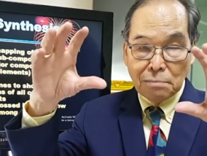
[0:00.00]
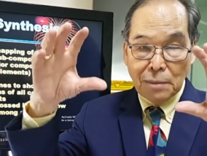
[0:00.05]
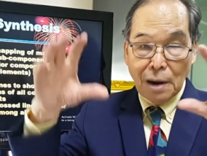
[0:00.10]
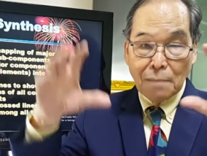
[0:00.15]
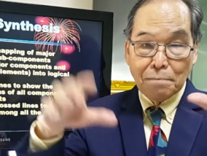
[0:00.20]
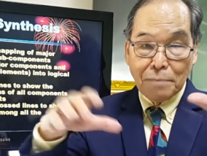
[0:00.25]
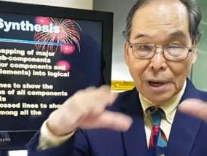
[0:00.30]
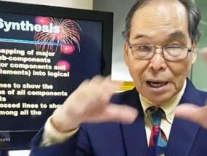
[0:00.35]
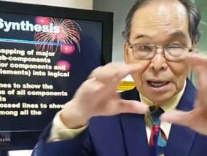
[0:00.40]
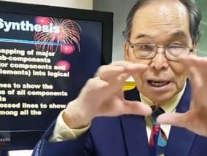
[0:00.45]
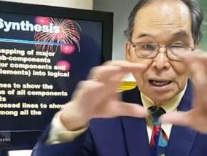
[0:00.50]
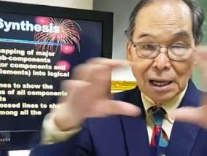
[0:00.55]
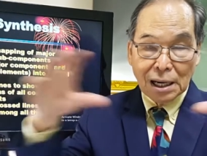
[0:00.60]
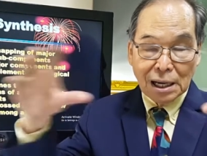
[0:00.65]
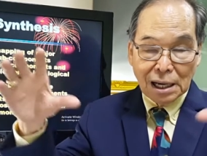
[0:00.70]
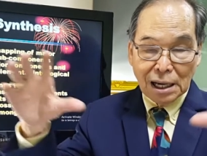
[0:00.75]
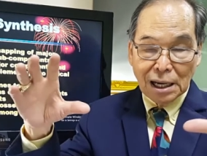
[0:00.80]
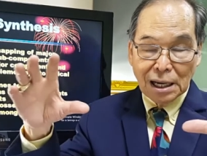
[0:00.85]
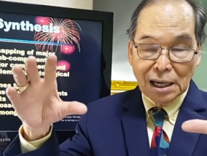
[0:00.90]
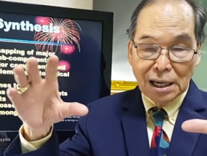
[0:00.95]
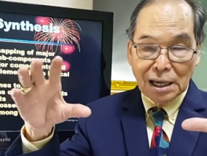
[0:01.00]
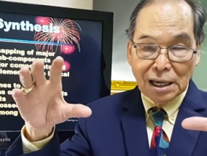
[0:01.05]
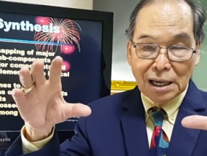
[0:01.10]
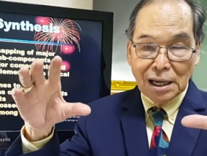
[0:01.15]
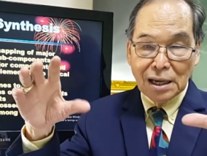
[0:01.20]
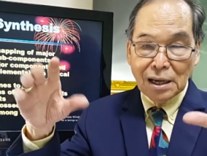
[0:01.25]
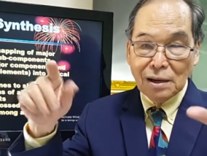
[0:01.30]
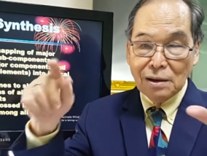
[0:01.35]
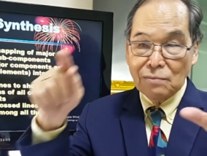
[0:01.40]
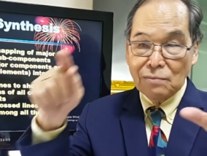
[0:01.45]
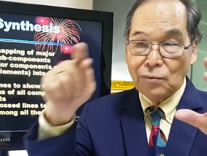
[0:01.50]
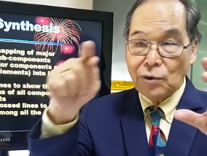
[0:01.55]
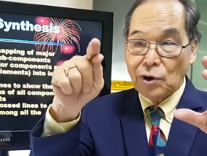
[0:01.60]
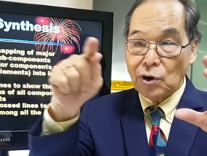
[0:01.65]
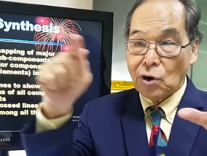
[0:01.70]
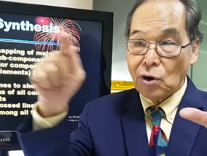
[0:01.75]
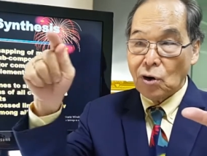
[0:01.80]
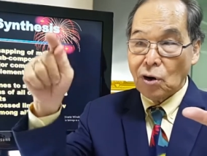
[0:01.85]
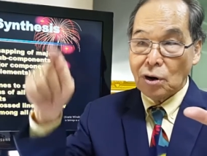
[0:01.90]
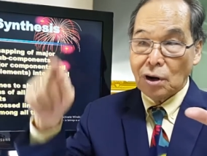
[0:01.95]
mapping, we
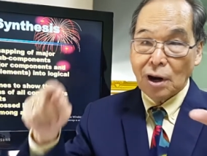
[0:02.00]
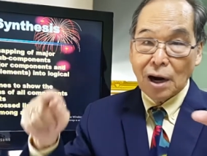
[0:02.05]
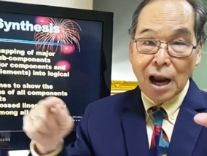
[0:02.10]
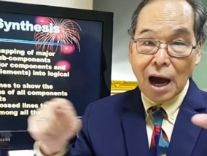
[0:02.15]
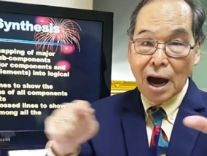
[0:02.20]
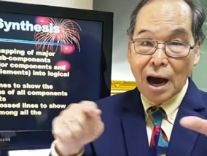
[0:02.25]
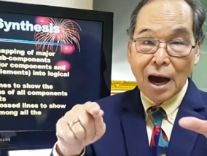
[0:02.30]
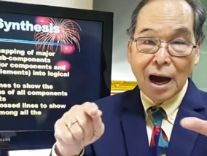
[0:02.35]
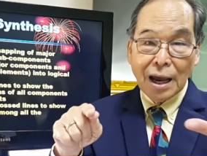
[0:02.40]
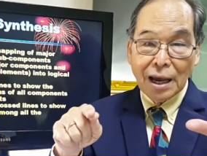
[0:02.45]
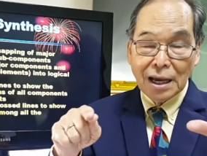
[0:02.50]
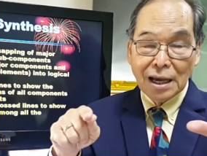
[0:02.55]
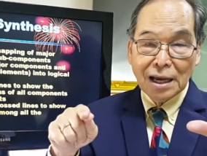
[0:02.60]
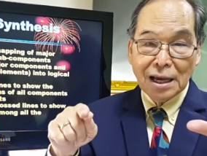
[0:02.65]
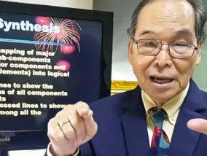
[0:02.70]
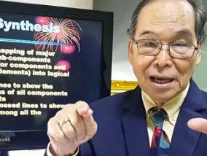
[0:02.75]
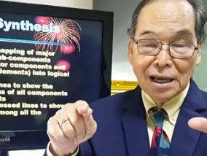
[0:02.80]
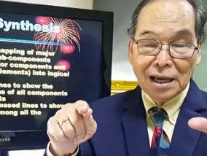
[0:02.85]
draw the line